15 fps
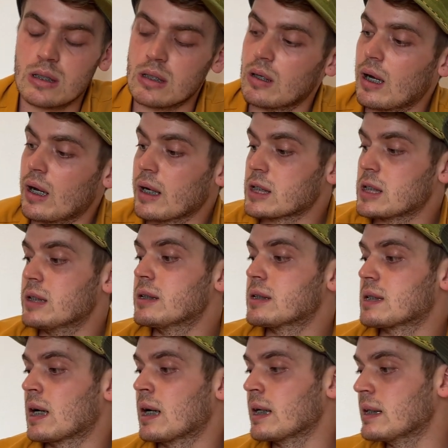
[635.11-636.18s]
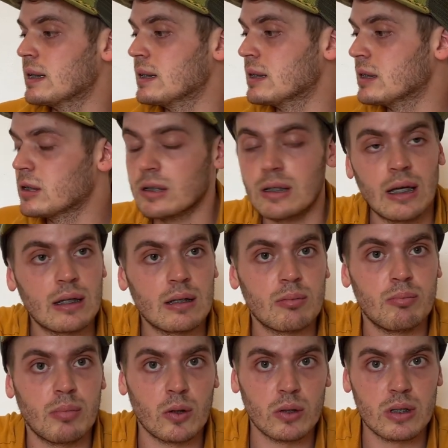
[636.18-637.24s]
So I actually decided to
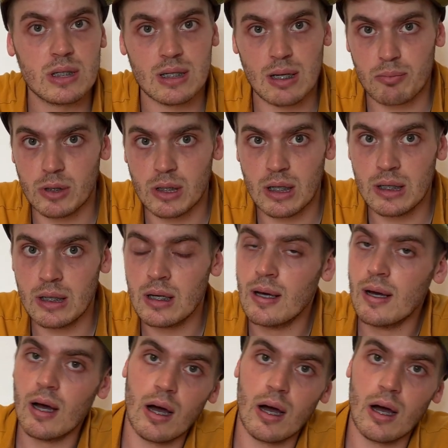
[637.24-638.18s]
get both separately.